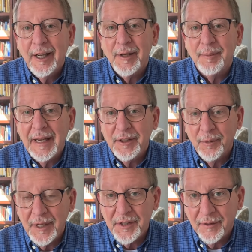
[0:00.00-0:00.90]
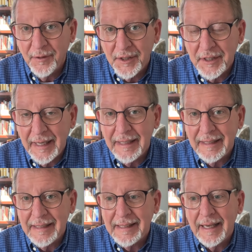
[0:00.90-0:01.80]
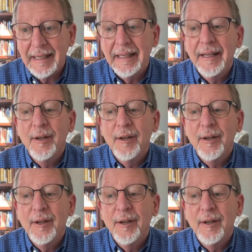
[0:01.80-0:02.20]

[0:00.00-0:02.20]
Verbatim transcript: and made the rest of Christianity say,